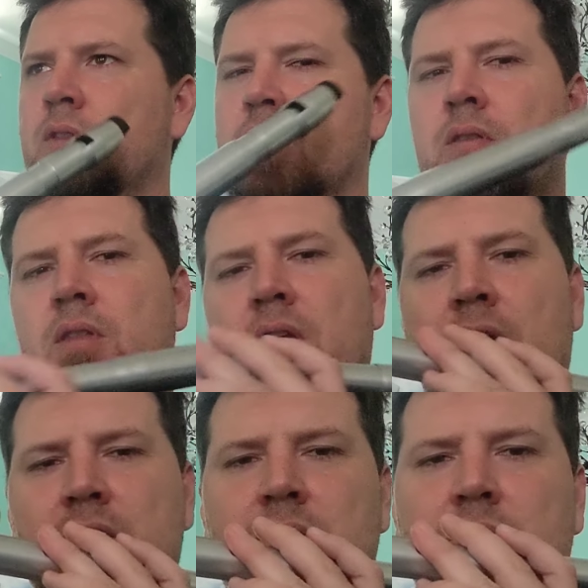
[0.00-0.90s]
the
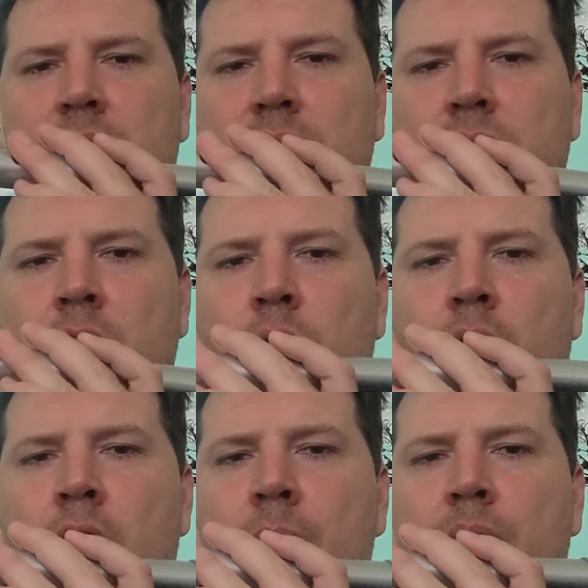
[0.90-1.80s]
next note
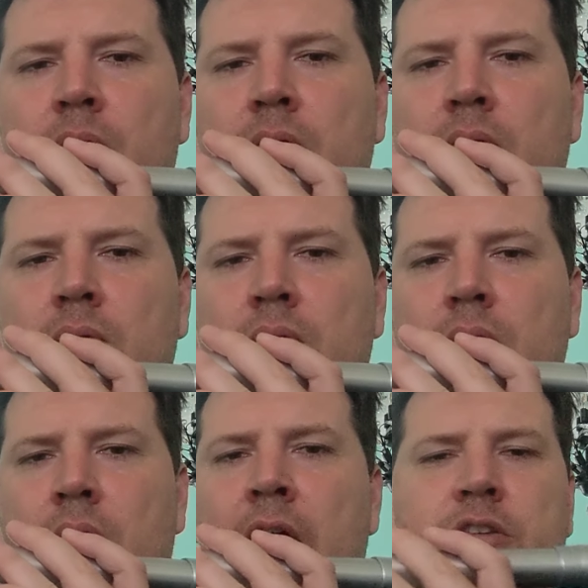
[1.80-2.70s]
up
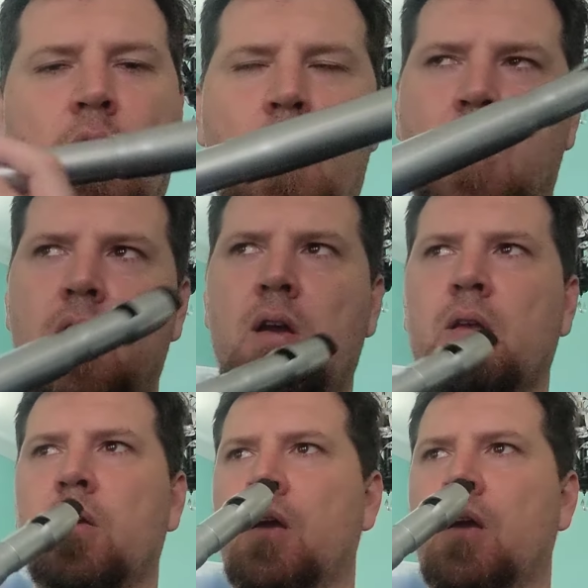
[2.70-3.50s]
as hard.